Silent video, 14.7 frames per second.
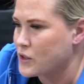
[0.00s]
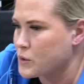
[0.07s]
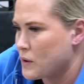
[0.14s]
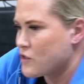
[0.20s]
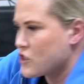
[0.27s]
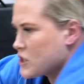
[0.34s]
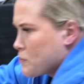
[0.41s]
So
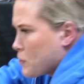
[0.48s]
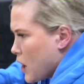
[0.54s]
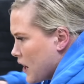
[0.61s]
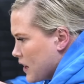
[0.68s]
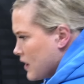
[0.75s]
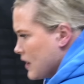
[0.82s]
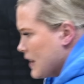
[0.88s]
we've just
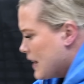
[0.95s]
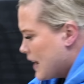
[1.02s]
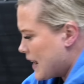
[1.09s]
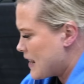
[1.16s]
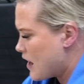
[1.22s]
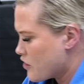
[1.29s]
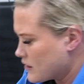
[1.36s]
brought
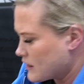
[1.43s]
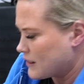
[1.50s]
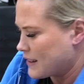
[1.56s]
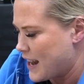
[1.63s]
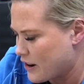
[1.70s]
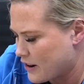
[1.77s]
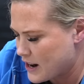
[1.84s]
another little
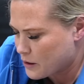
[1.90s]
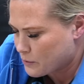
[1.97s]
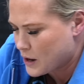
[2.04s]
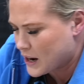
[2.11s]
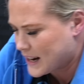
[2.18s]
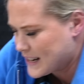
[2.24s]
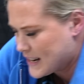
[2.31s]
area
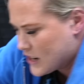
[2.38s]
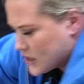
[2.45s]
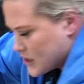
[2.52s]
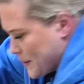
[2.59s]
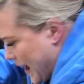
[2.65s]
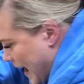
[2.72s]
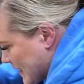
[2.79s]
rug in here
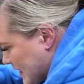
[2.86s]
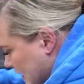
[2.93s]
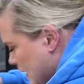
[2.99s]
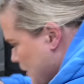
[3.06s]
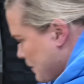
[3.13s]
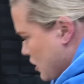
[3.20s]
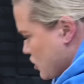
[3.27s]
so he has a
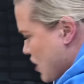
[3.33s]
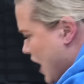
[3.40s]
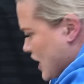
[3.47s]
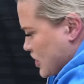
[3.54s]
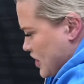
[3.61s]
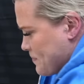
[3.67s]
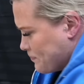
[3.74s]
little bit of
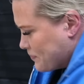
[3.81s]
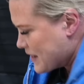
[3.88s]
traction.